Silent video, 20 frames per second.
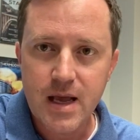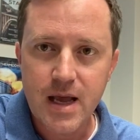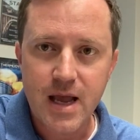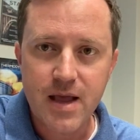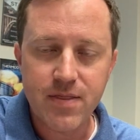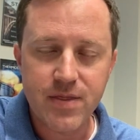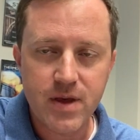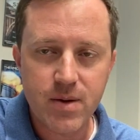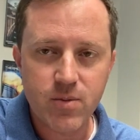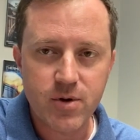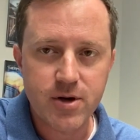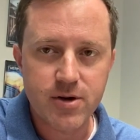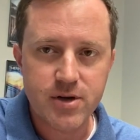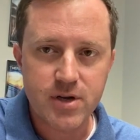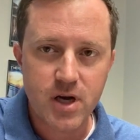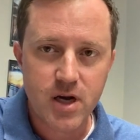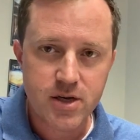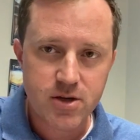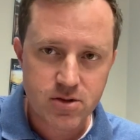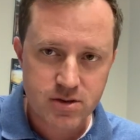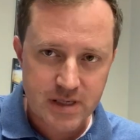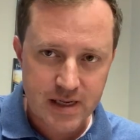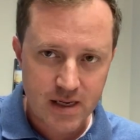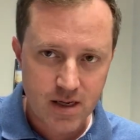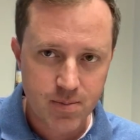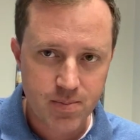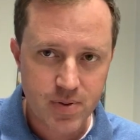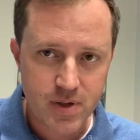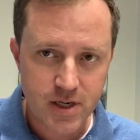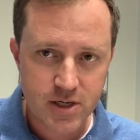and then when you're done, you'll take
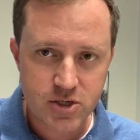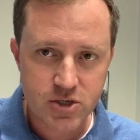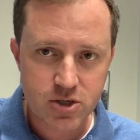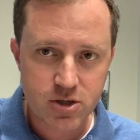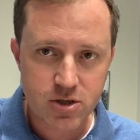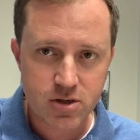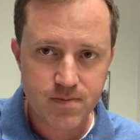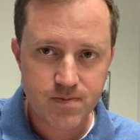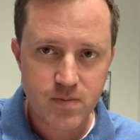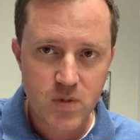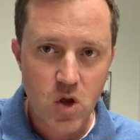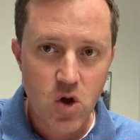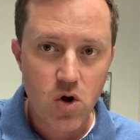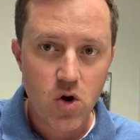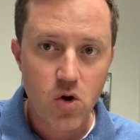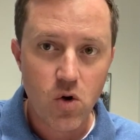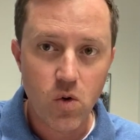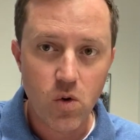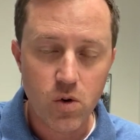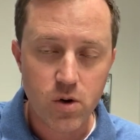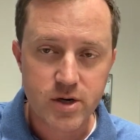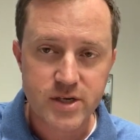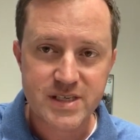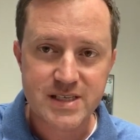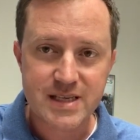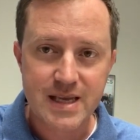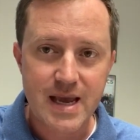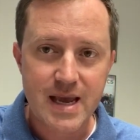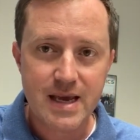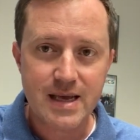a picture or
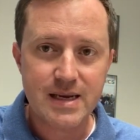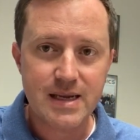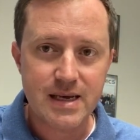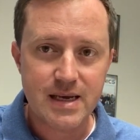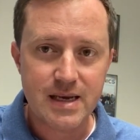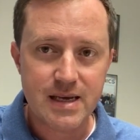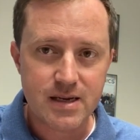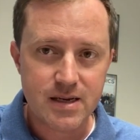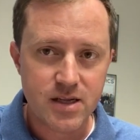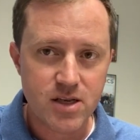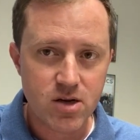scan in.